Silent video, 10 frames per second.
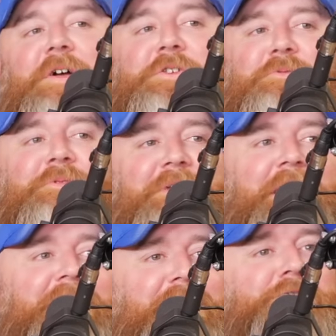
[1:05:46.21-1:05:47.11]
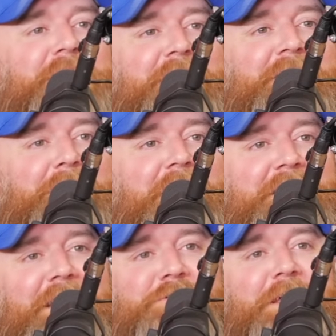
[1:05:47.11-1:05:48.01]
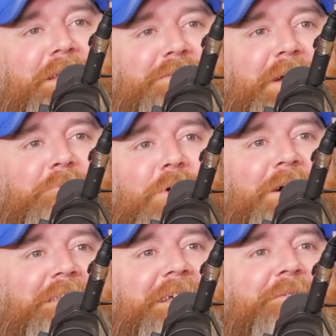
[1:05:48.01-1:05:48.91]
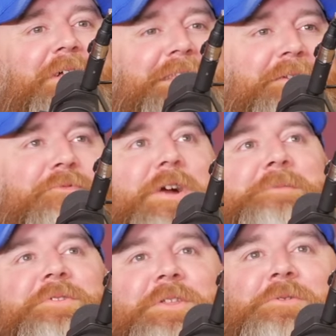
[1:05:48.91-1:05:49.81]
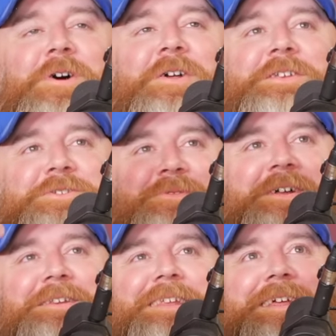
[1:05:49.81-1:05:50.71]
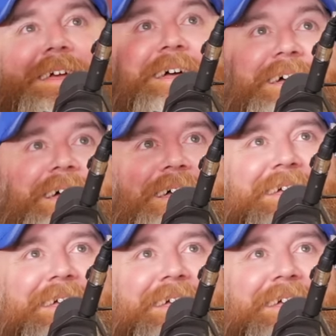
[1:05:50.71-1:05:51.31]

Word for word: thought you did. You think the same thing, DJ? He just like walked in, like the frame was on the wall, and he just went whoop,